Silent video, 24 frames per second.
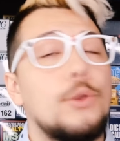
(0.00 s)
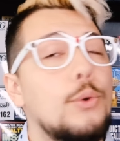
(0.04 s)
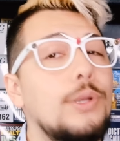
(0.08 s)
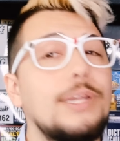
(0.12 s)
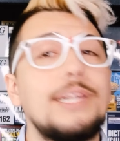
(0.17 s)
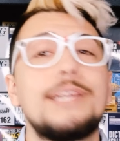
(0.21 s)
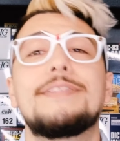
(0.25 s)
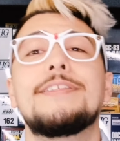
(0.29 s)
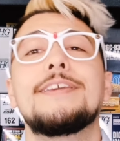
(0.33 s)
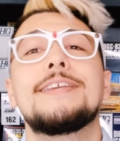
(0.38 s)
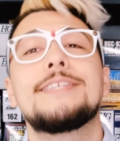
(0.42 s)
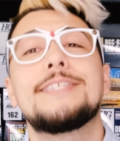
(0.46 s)

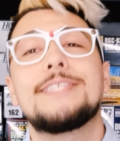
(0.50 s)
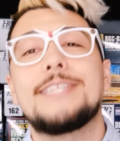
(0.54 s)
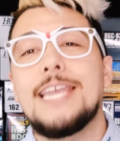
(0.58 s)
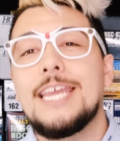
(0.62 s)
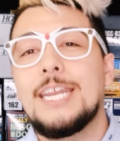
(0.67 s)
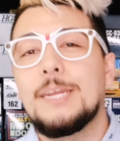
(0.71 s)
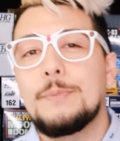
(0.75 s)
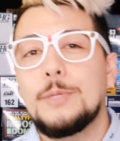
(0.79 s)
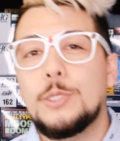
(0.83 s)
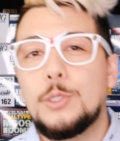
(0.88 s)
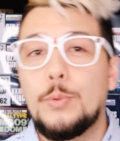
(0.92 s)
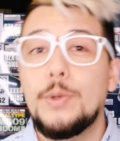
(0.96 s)
only thing
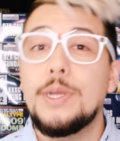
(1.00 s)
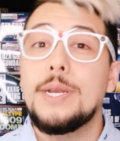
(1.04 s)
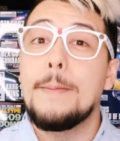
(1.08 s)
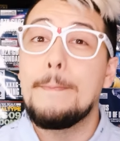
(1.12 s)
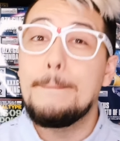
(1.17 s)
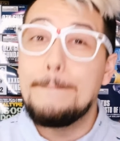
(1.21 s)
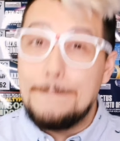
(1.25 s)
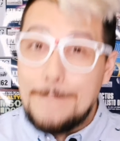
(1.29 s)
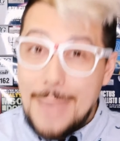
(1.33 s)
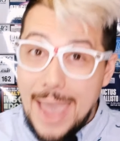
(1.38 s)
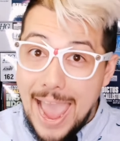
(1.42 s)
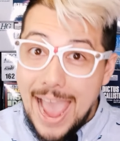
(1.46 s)
standing between a
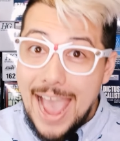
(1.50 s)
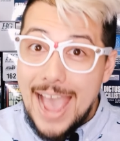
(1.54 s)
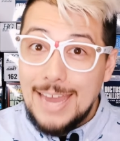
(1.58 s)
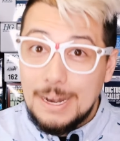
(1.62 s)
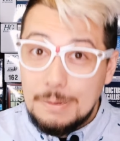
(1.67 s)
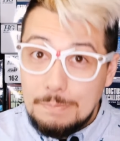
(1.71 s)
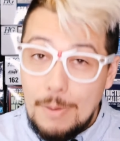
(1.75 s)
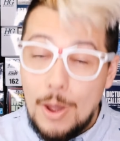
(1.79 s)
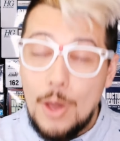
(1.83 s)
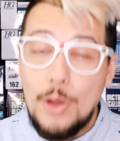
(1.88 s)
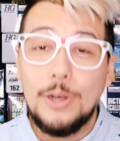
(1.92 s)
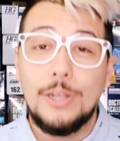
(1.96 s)

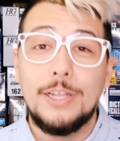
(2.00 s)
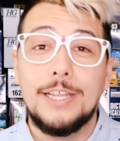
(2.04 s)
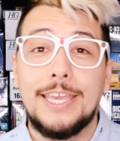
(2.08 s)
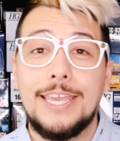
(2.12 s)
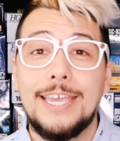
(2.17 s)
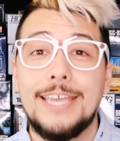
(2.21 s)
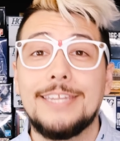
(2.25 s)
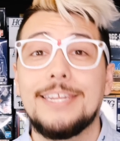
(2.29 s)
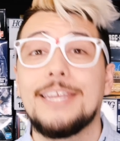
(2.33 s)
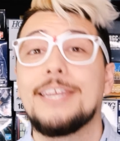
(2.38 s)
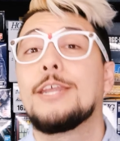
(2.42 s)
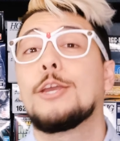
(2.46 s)
bad model
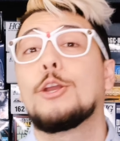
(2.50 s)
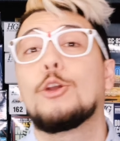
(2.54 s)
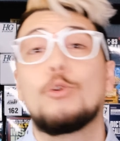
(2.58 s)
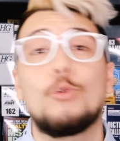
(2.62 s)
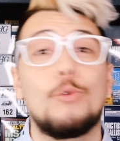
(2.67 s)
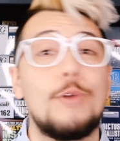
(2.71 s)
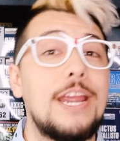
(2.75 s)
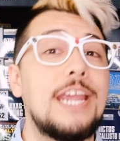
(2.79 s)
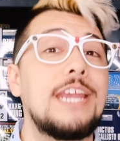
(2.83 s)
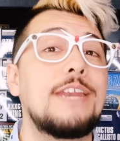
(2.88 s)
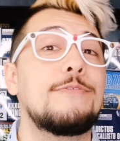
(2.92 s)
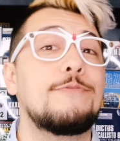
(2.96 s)
kit and a
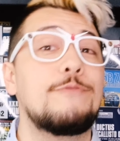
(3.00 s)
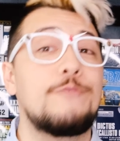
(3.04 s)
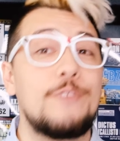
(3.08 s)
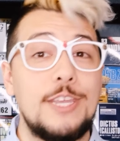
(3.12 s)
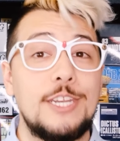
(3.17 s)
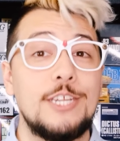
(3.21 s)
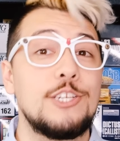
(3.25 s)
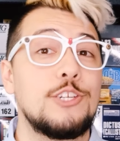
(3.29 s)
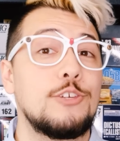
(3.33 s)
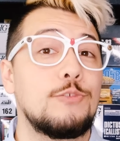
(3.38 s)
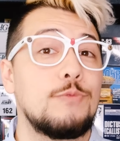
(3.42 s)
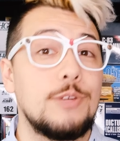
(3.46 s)
great
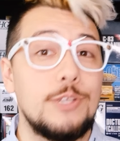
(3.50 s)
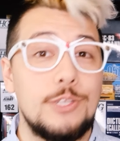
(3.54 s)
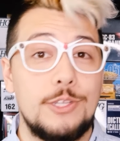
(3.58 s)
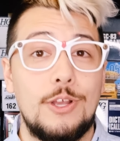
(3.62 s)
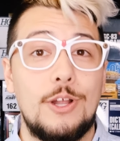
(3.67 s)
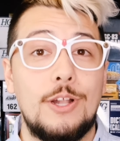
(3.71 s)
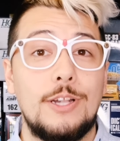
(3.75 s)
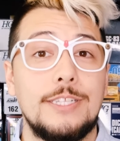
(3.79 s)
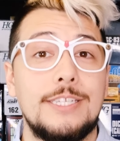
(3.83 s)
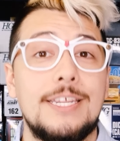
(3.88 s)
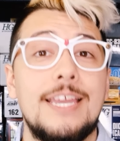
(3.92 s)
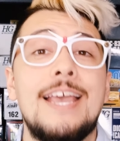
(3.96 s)
finished
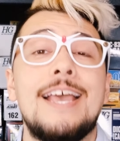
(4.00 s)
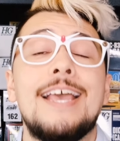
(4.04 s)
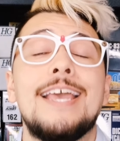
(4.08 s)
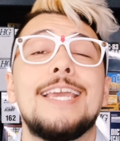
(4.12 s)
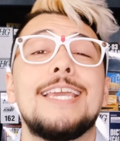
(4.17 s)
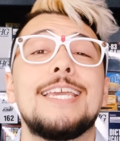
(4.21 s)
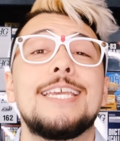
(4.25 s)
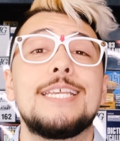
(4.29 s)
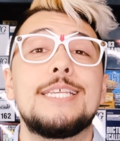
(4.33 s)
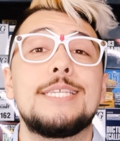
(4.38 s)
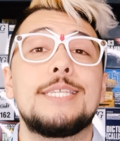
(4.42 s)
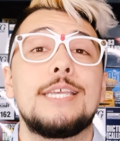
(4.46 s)
result
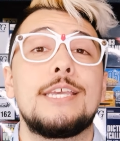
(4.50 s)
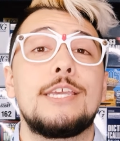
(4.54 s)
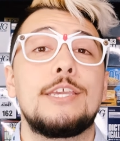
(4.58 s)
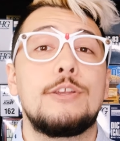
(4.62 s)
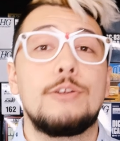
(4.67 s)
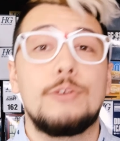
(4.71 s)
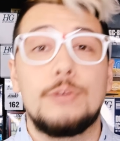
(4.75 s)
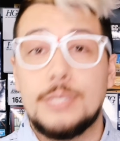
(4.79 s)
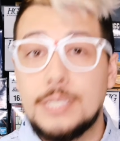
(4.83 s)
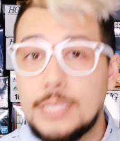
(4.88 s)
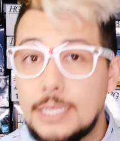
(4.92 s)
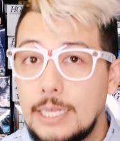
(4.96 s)
is
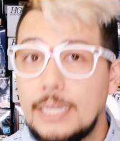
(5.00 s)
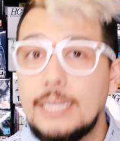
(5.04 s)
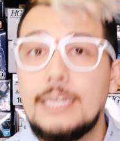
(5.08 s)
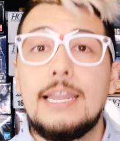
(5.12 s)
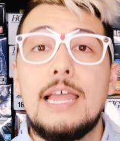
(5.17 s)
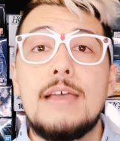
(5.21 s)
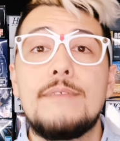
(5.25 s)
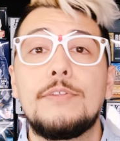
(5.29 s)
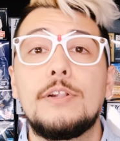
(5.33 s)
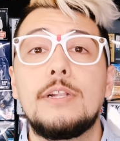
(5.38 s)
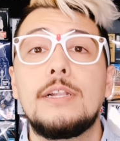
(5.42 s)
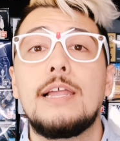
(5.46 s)
your skill
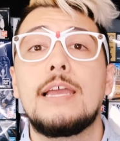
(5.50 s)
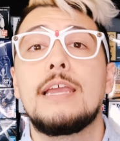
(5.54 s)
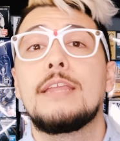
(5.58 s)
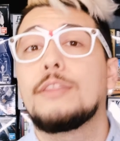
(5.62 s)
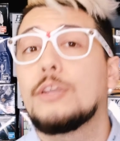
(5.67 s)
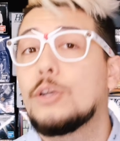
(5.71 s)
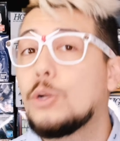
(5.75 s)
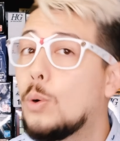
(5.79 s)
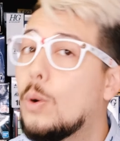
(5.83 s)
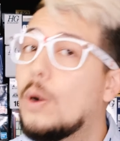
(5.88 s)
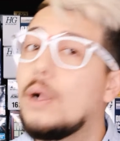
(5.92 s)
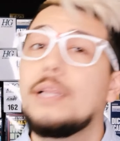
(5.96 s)
level and
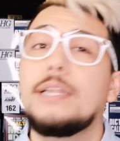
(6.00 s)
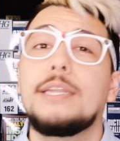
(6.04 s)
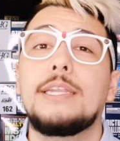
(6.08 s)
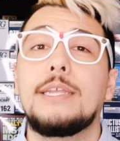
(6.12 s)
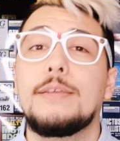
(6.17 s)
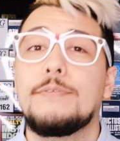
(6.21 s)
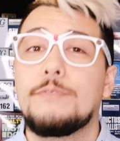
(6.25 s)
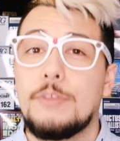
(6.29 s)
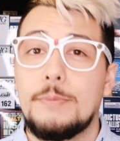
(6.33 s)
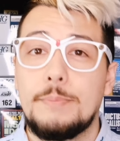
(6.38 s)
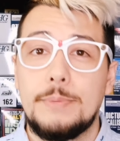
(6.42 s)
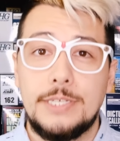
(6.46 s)
the quality
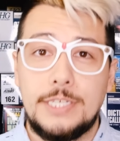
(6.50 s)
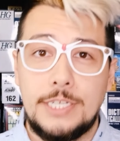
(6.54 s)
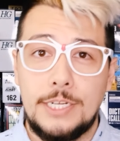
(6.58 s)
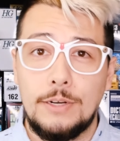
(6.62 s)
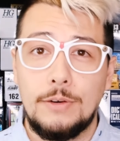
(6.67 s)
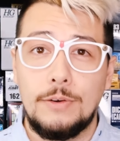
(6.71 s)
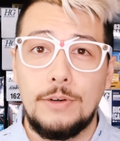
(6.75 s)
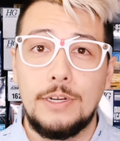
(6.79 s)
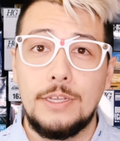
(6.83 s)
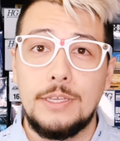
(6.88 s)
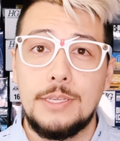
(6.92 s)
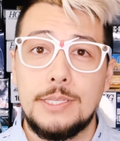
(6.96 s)
of the
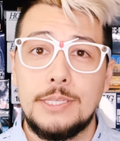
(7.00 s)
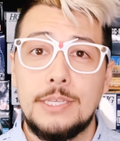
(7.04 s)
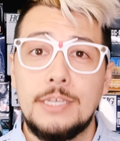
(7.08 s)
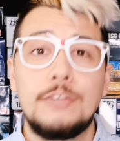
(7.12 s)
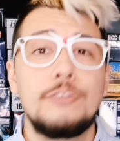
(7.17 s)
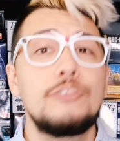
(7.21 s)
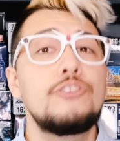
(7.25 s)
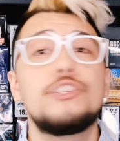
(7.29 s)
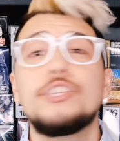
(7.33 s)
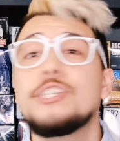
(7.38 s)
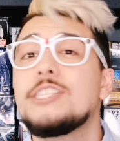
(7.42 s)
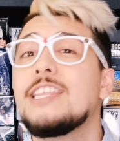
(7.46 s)
materials,
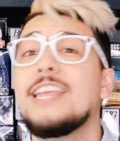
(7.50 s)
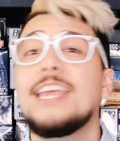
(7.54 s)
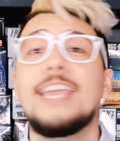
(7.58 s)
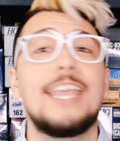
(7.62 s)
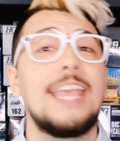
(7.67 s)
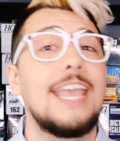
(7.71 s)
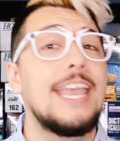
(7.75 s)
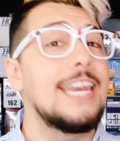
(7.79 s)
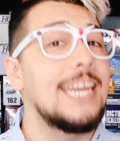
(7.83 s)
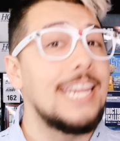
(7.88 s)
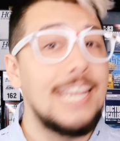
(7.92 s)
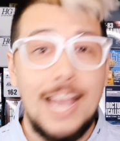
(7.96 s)
just like
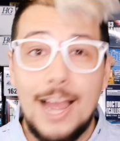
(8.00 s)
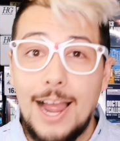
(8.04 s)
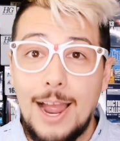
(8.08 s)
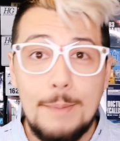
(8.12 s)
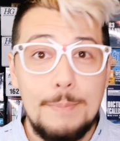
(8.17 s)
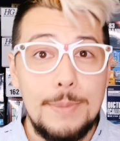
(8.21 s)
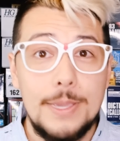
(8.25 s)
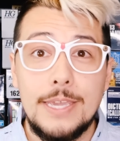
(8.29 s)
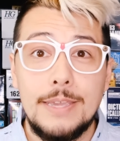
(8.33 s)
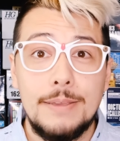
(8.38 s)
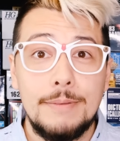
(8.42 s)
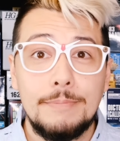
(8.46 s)
any
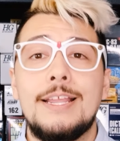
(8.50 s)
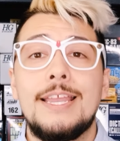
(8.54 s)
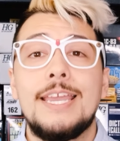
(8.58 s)
hobby.